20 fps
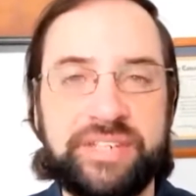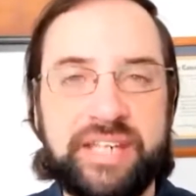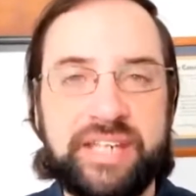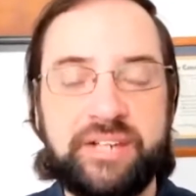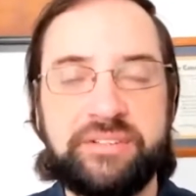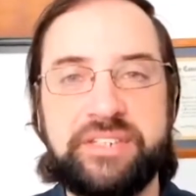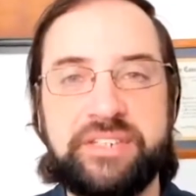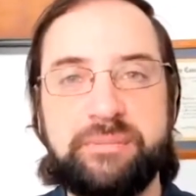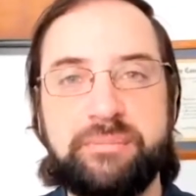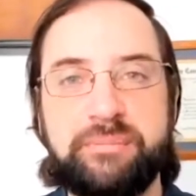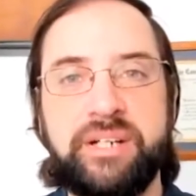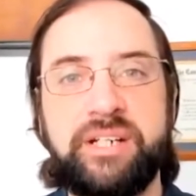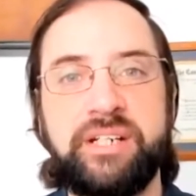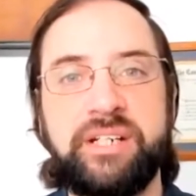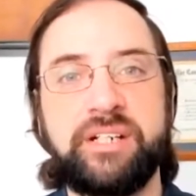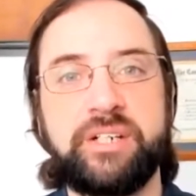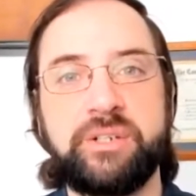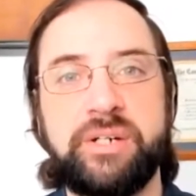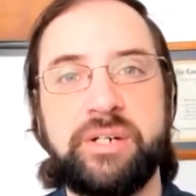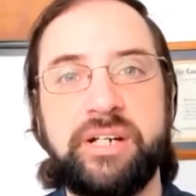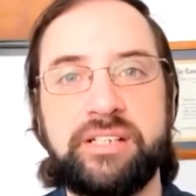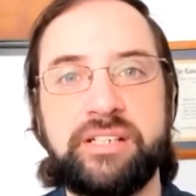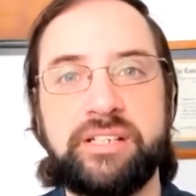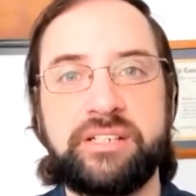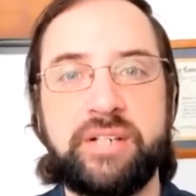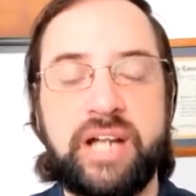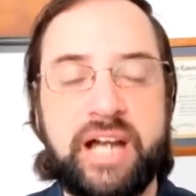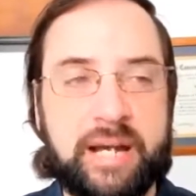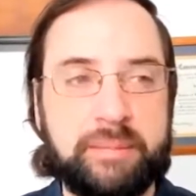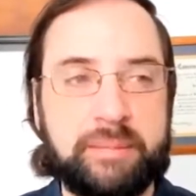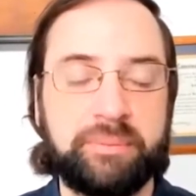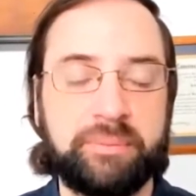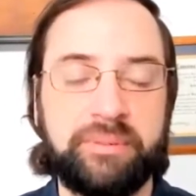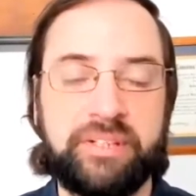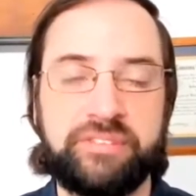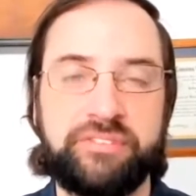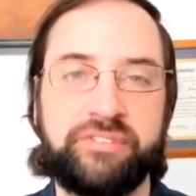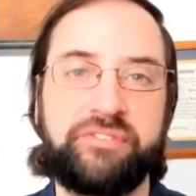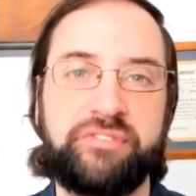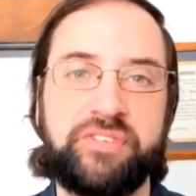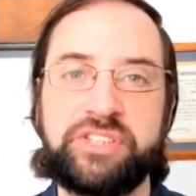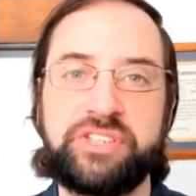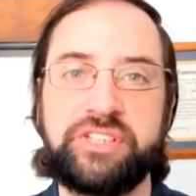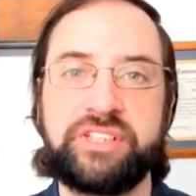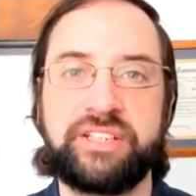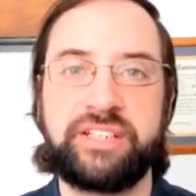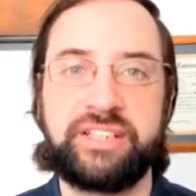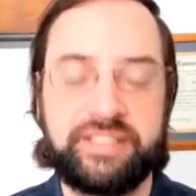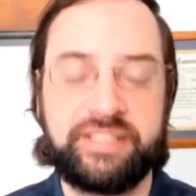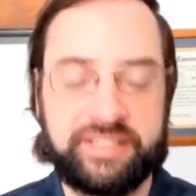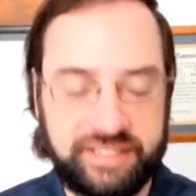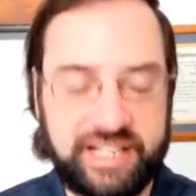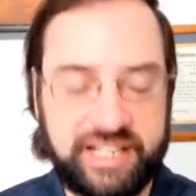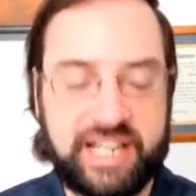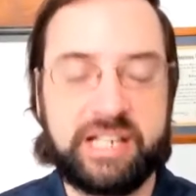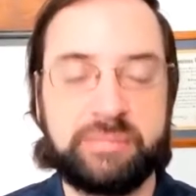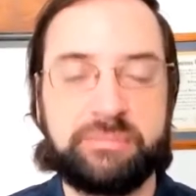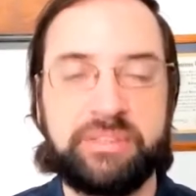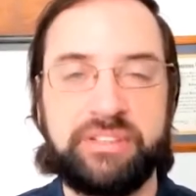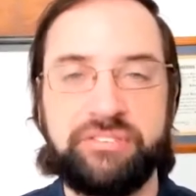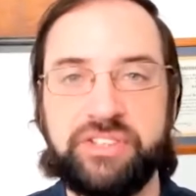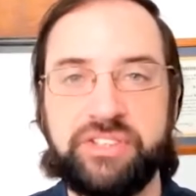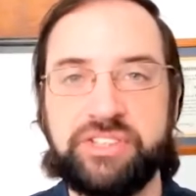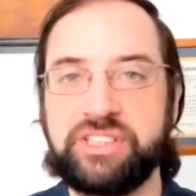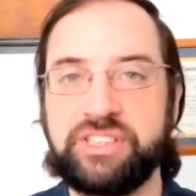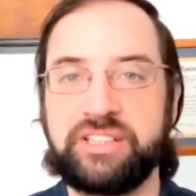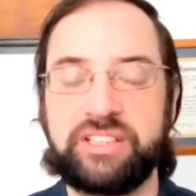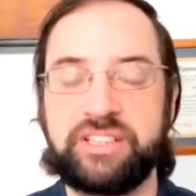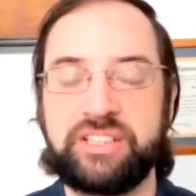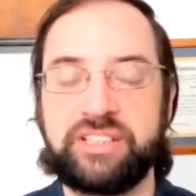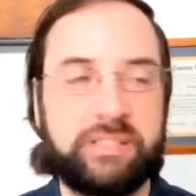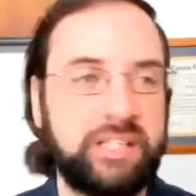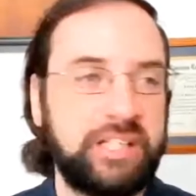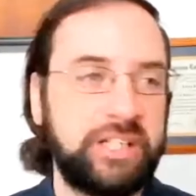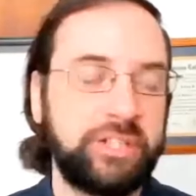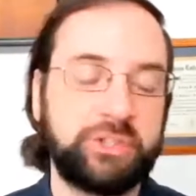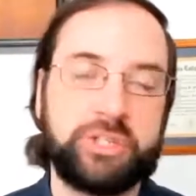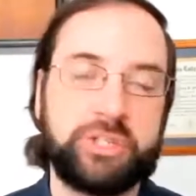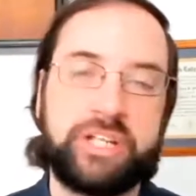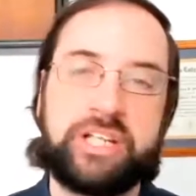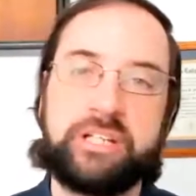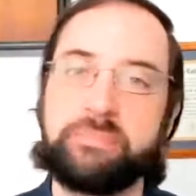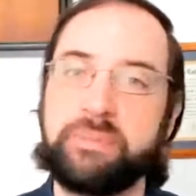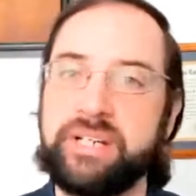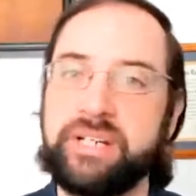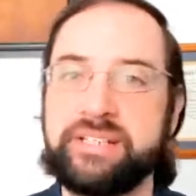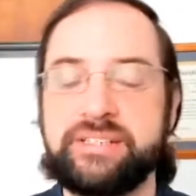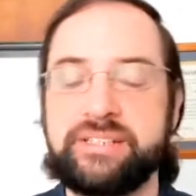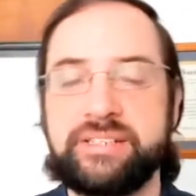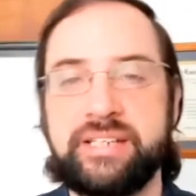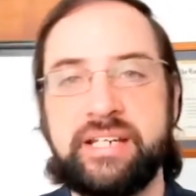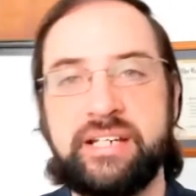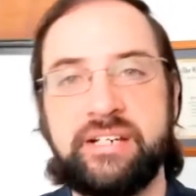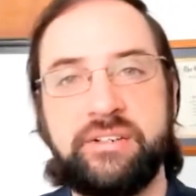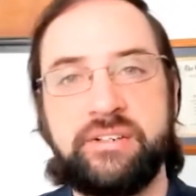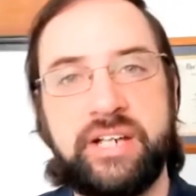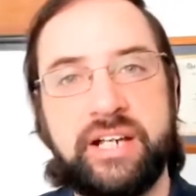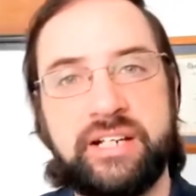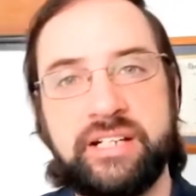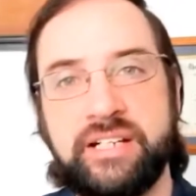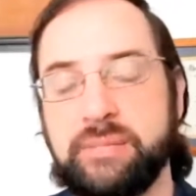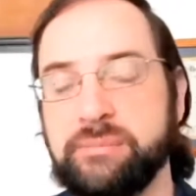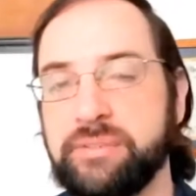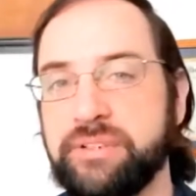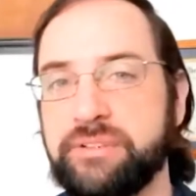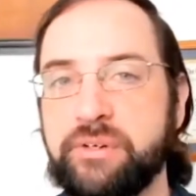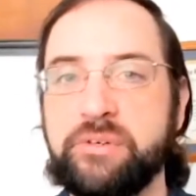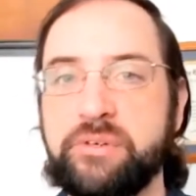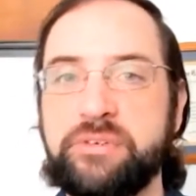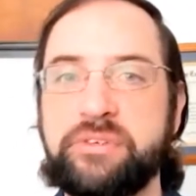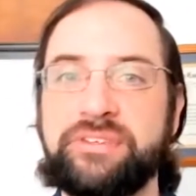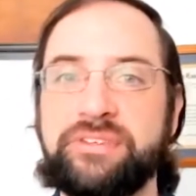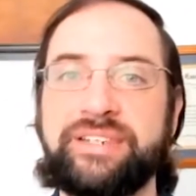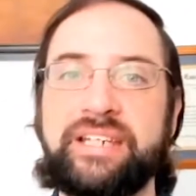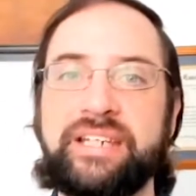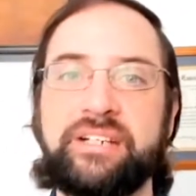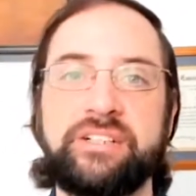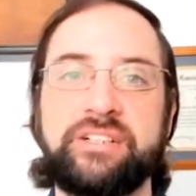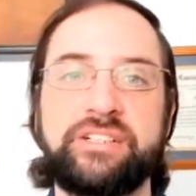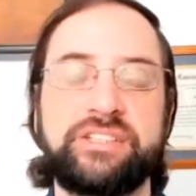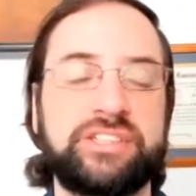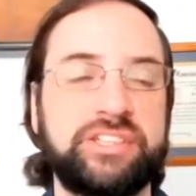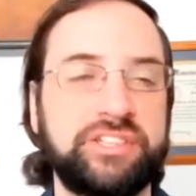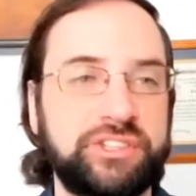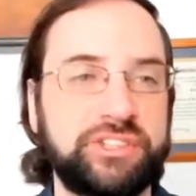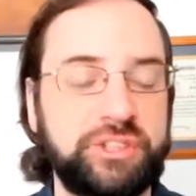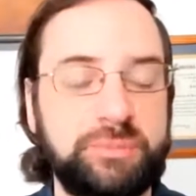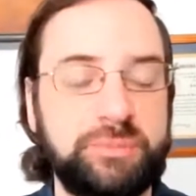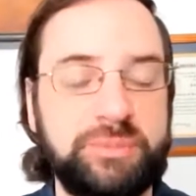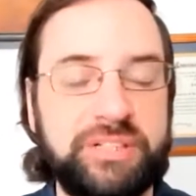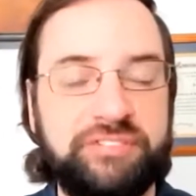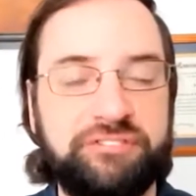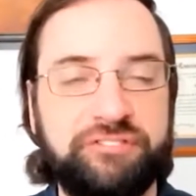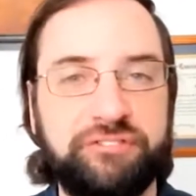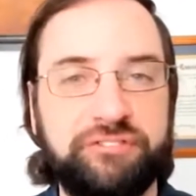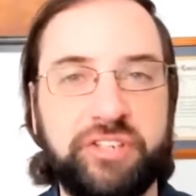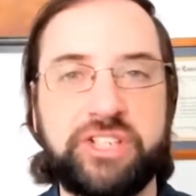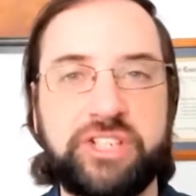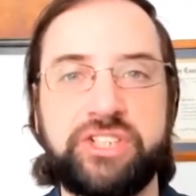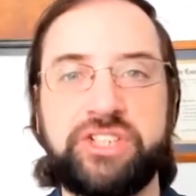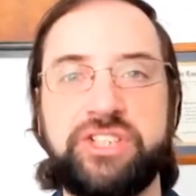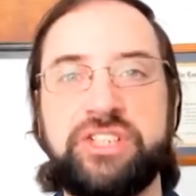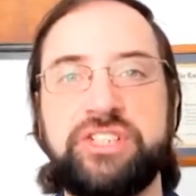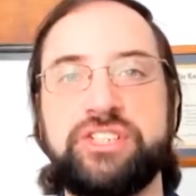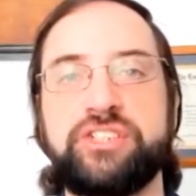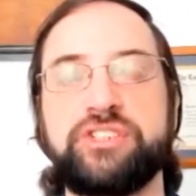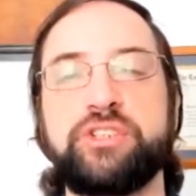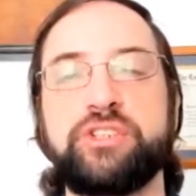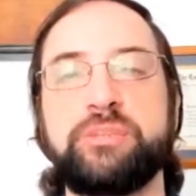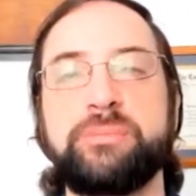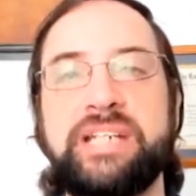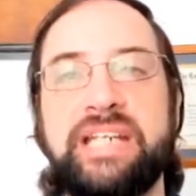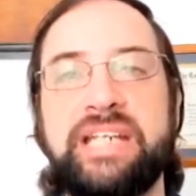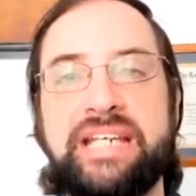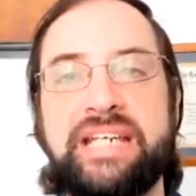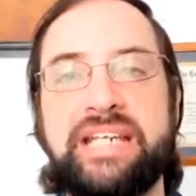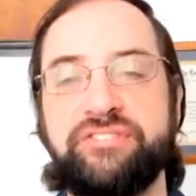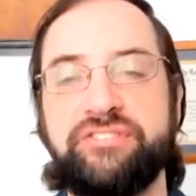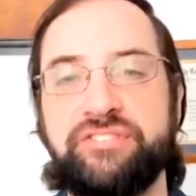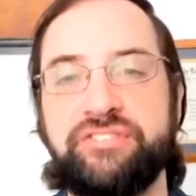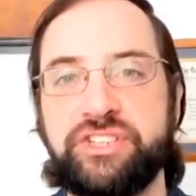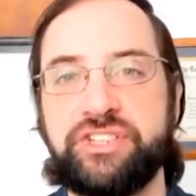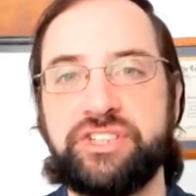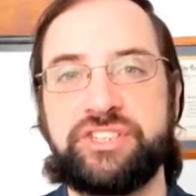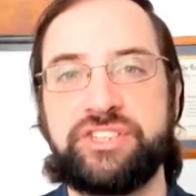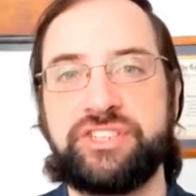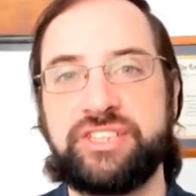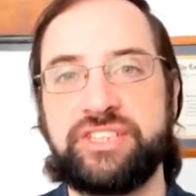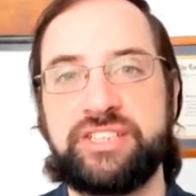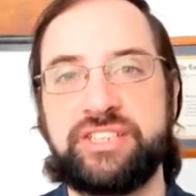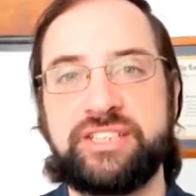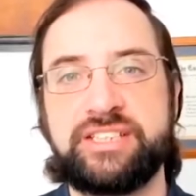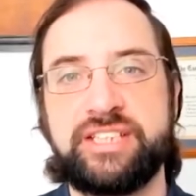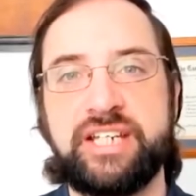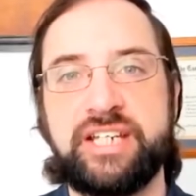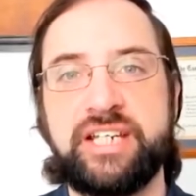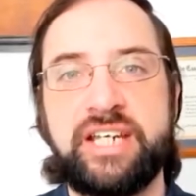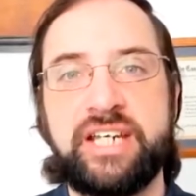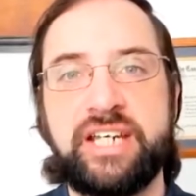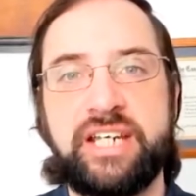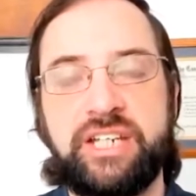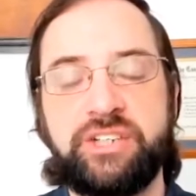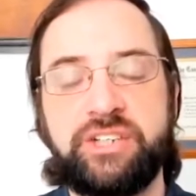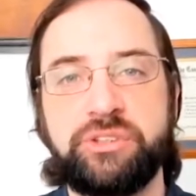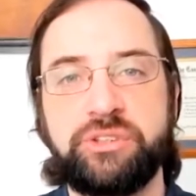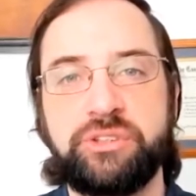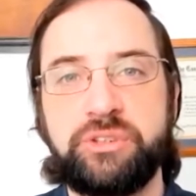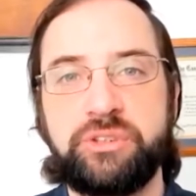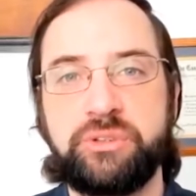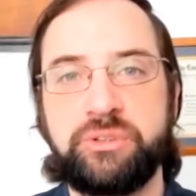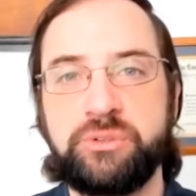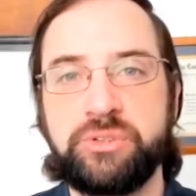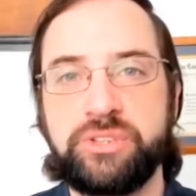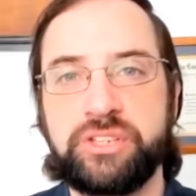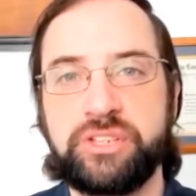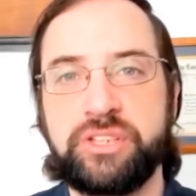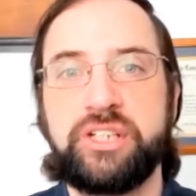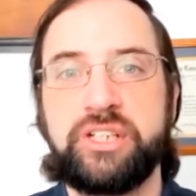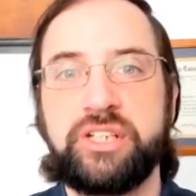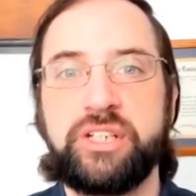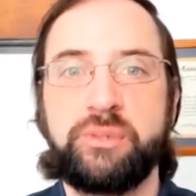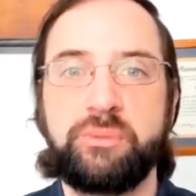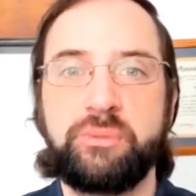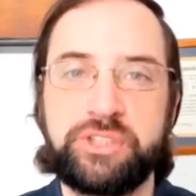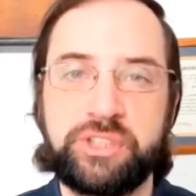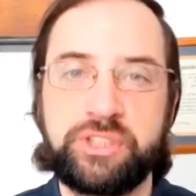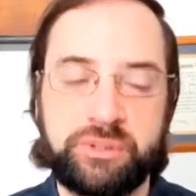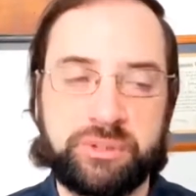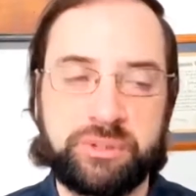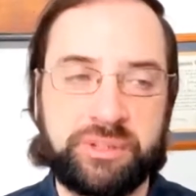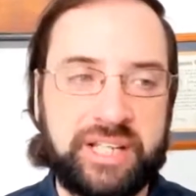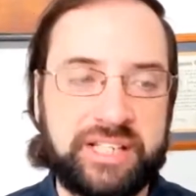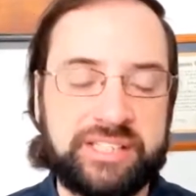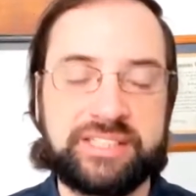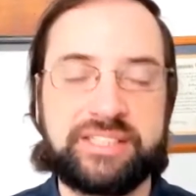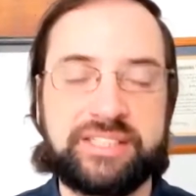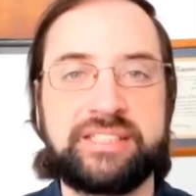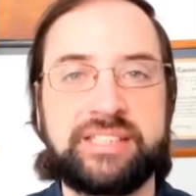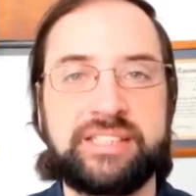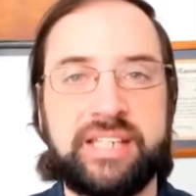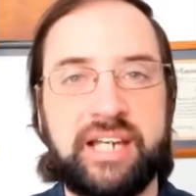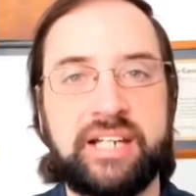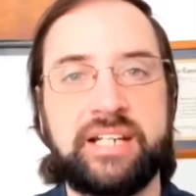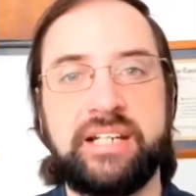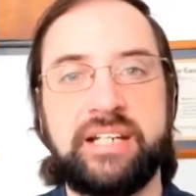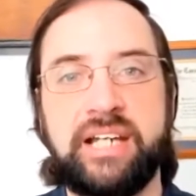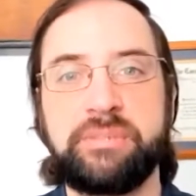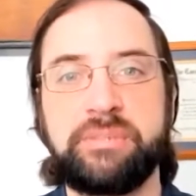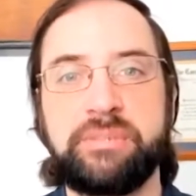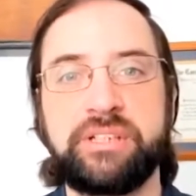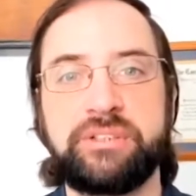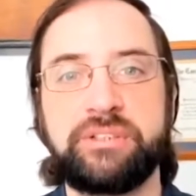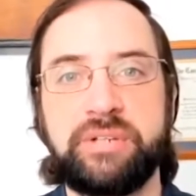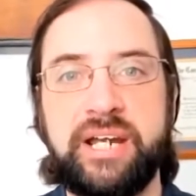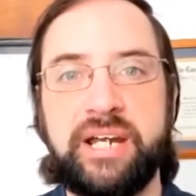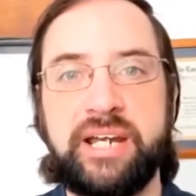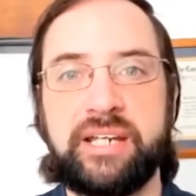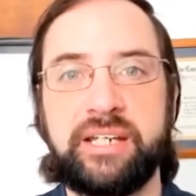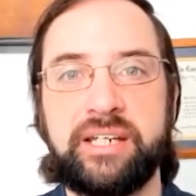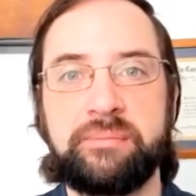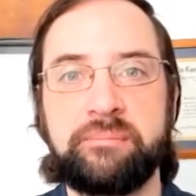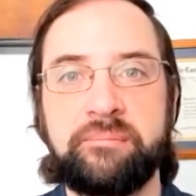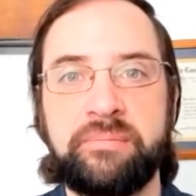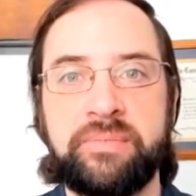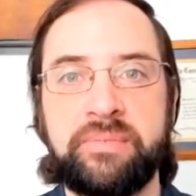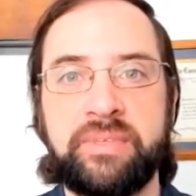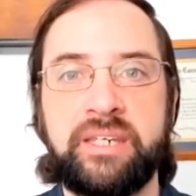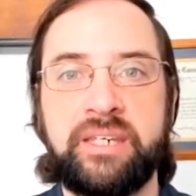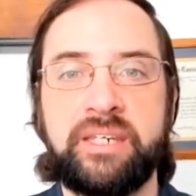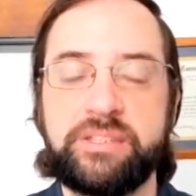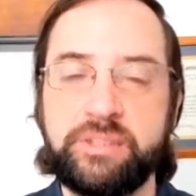And without the money and credit to operate efficiently, the economy efficiently, trade breaks down, economic growth lingers. There's too many frictions, there's too many inefficiencies introduced, which creates this economic drag.